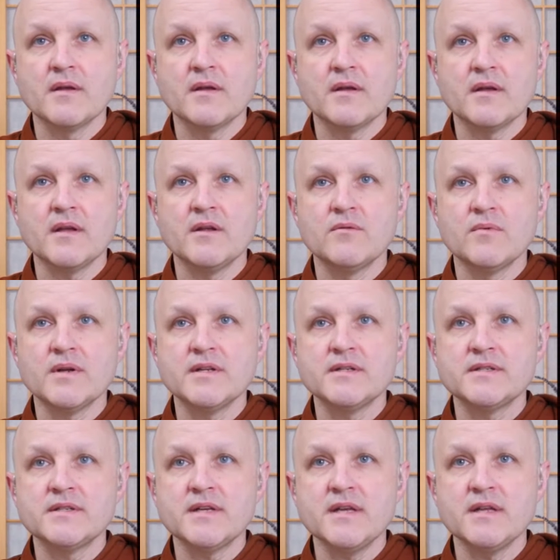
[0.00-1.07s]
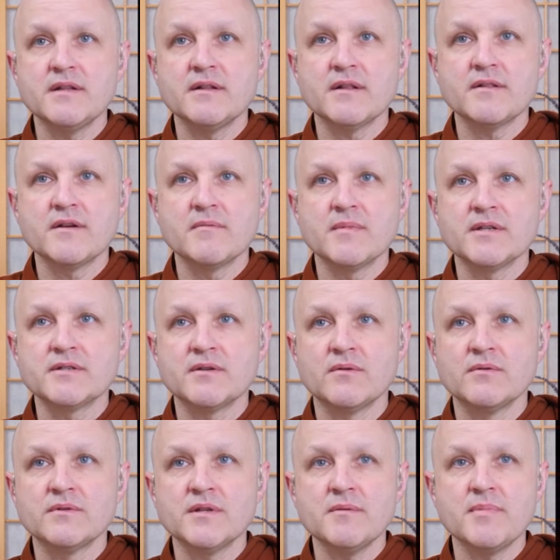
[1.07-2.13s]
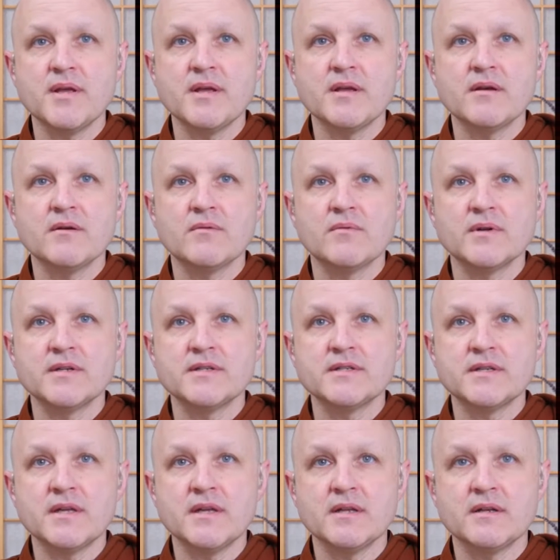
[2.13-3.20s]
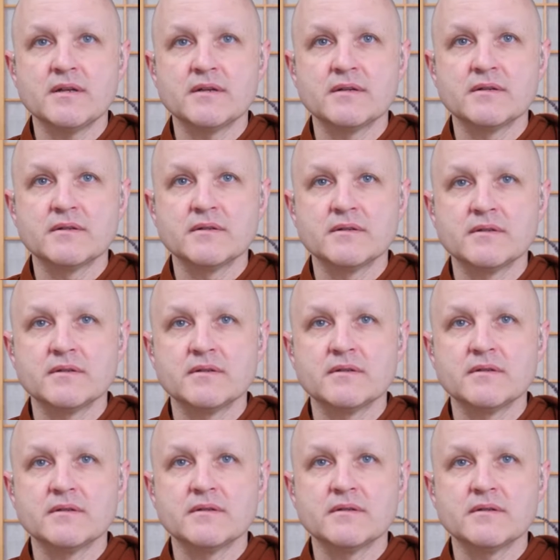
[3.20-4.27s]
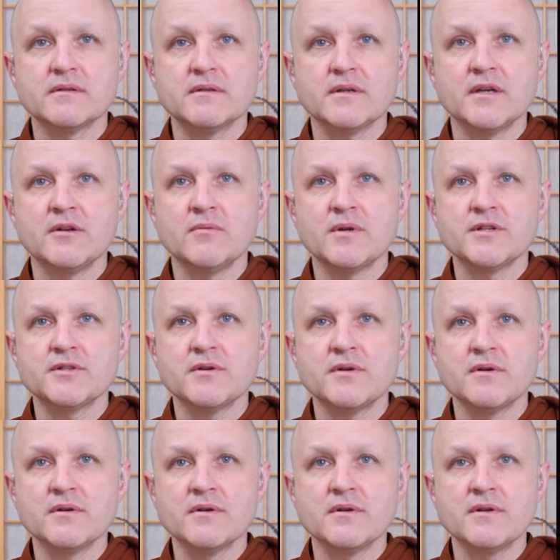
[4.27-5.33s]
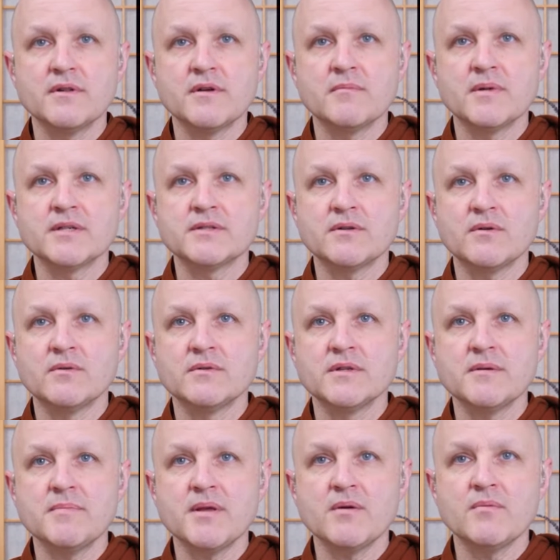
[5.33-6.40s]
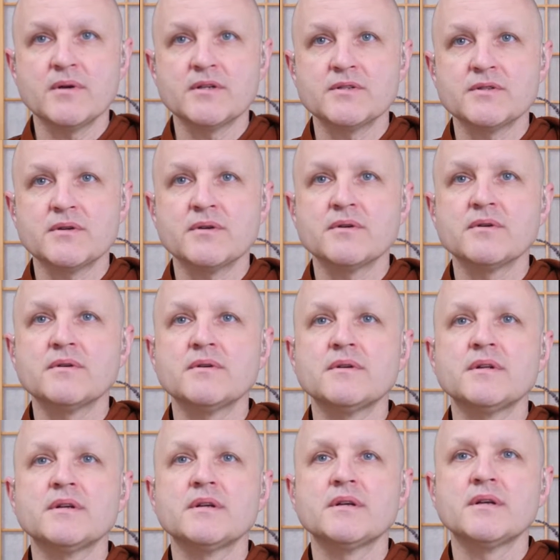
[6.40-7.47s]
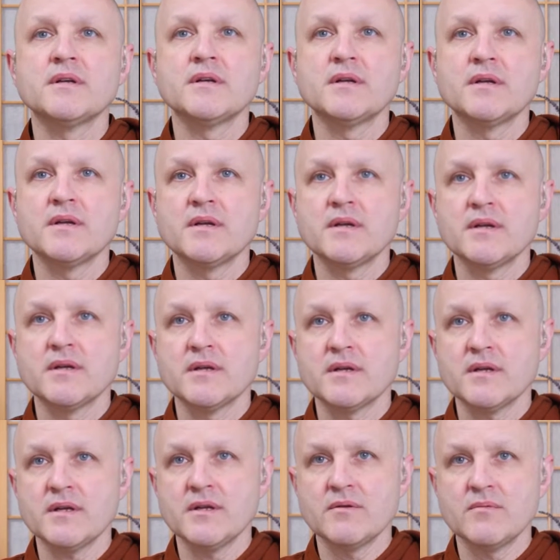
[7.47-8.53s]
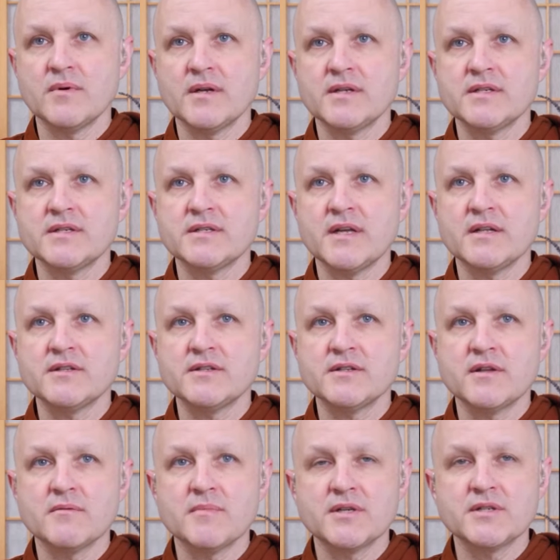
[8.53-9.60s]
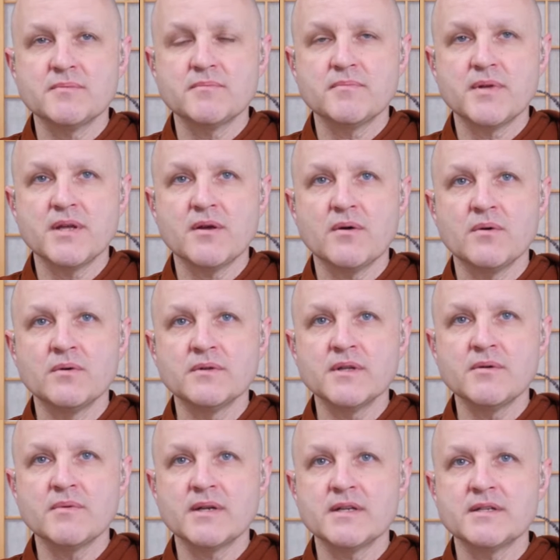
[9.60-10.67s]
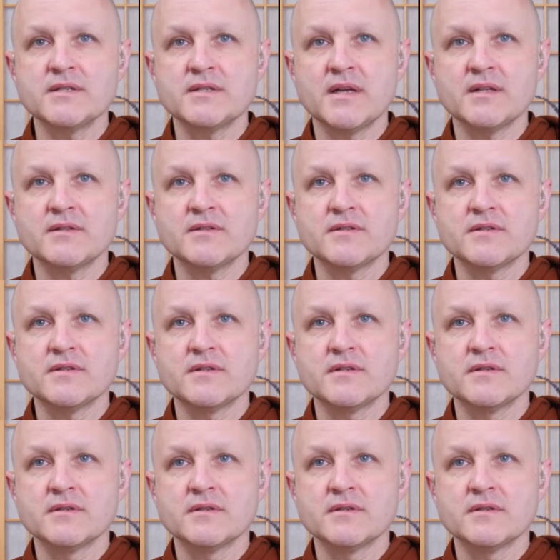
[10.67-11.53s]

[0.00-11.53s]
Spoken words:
In what is seen, there must only be what is seen. In what is heard, there must only be what is heard. In what is sensed, there must be only what is sensed.